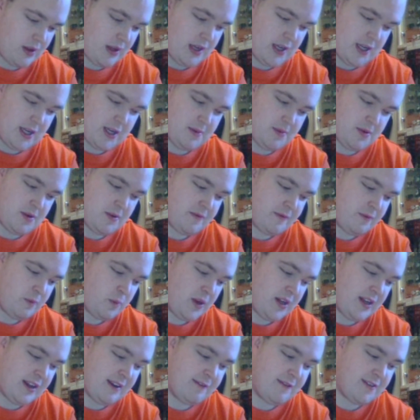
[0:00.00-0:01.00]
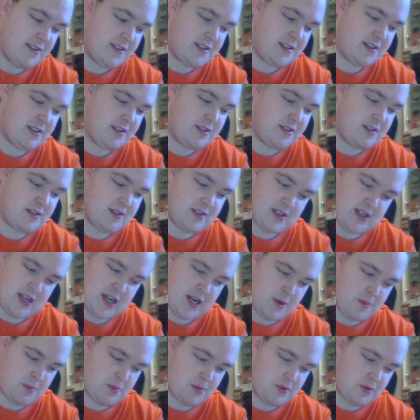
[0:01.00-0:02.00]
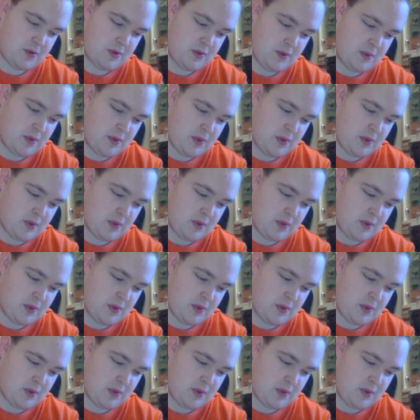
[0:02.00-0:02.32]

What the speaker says: But weekend visitors at Appleton